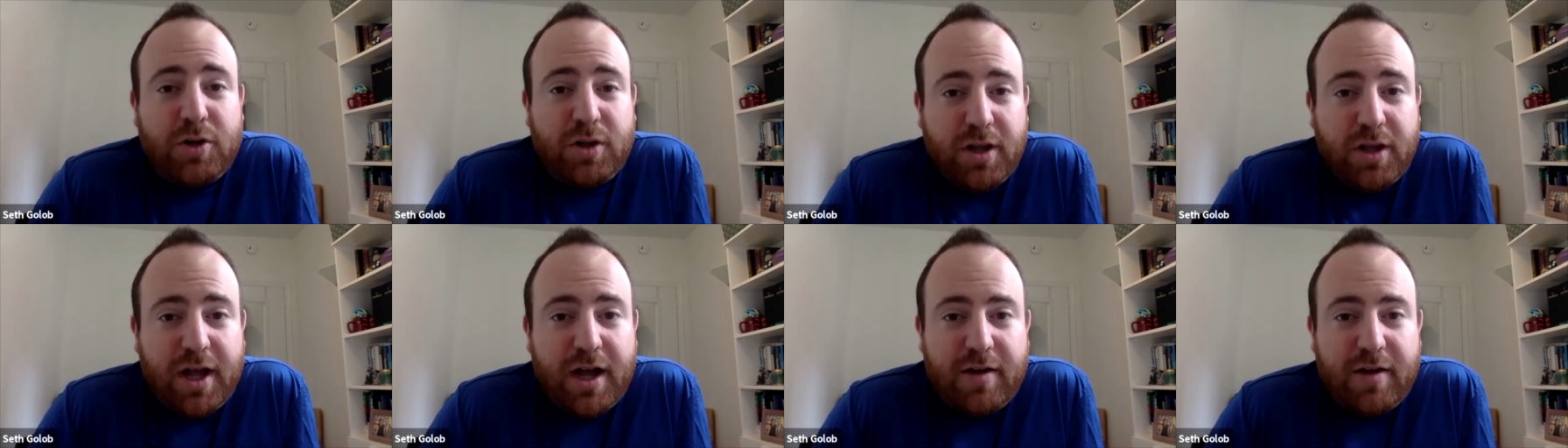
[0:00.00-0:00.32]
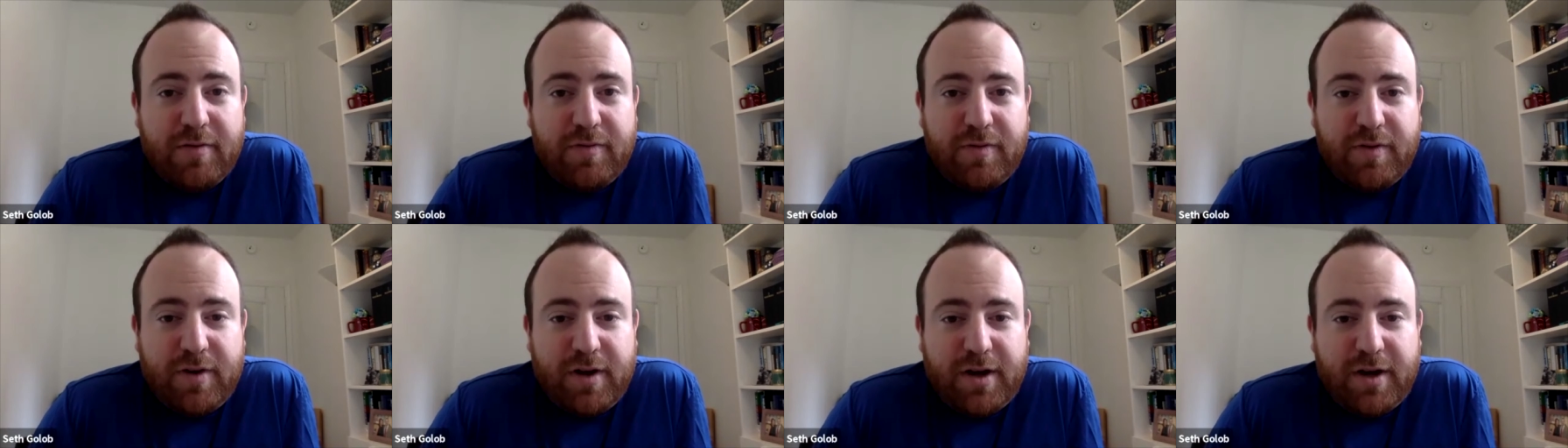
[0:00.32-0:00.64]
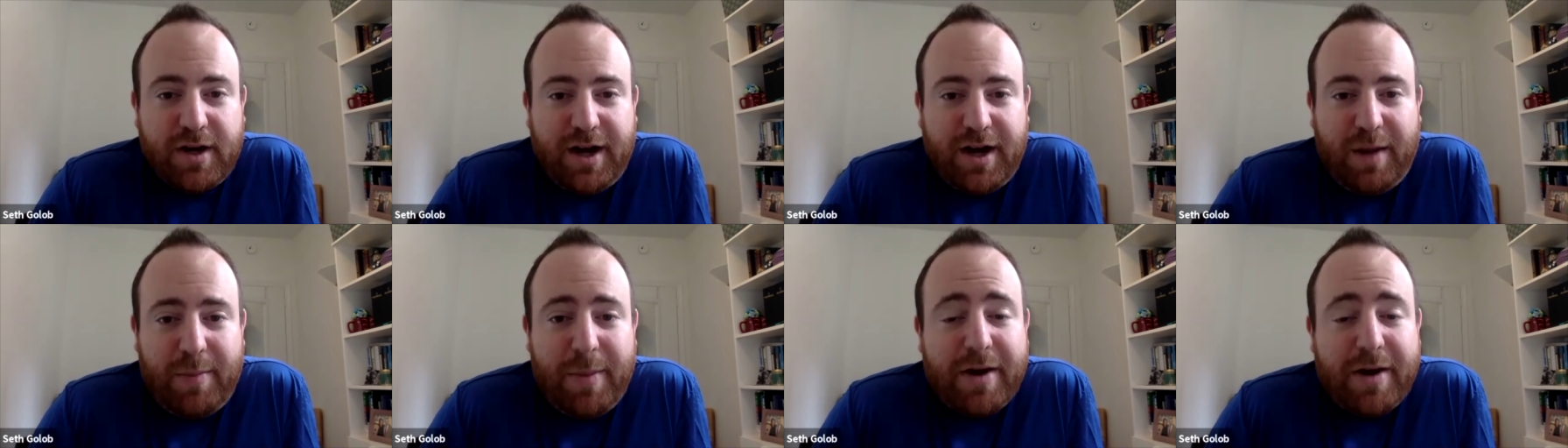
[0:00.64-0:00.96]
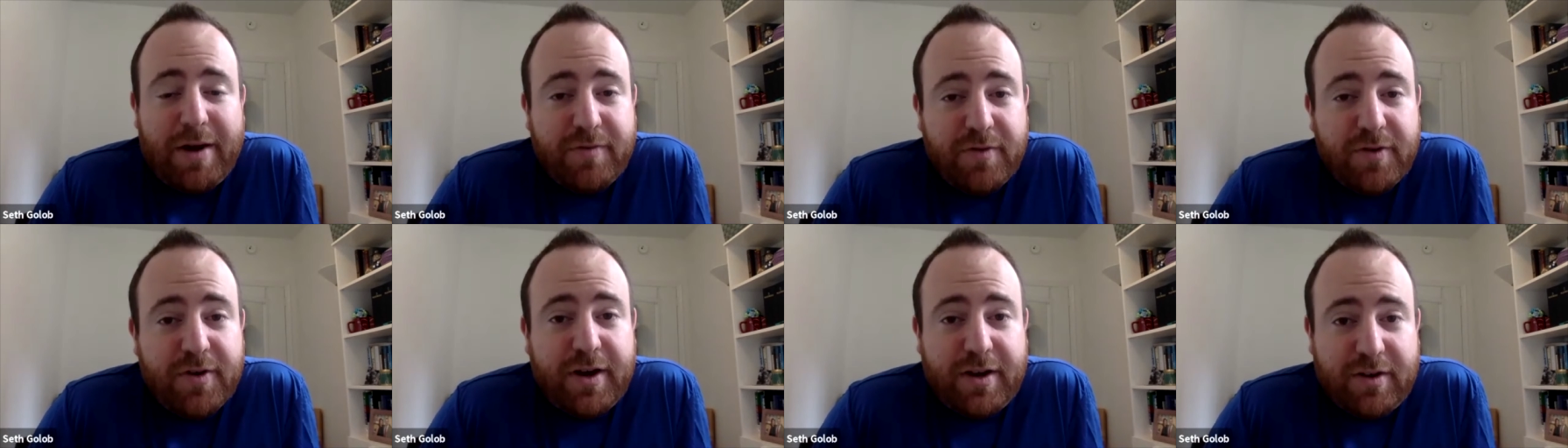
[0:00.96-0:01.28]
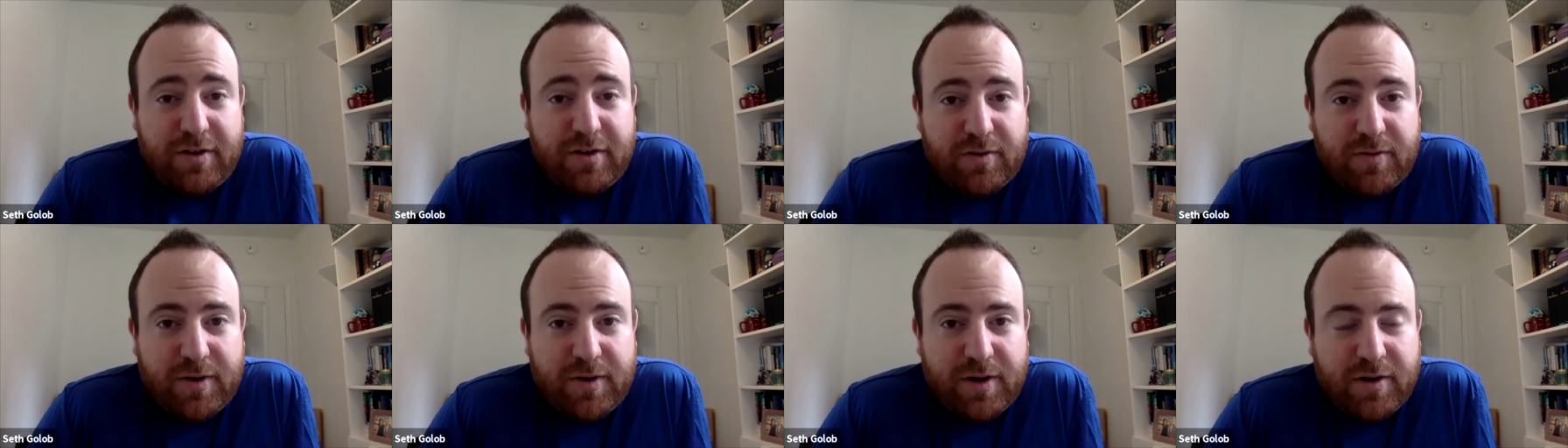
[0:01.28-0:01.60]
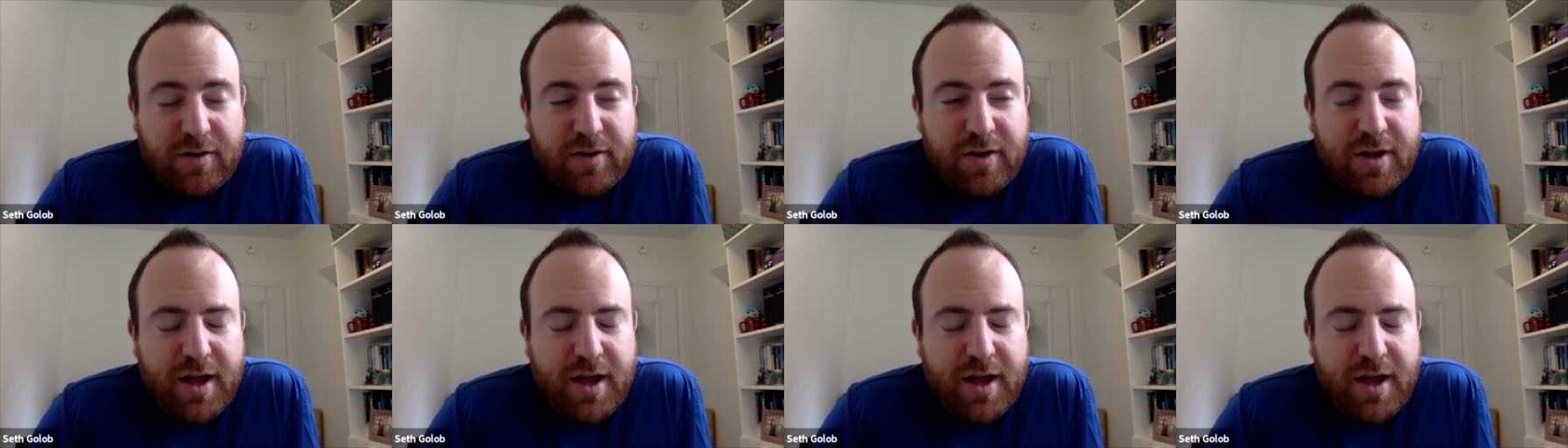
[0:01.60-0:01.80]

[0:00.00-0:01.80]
love um, and for Israel,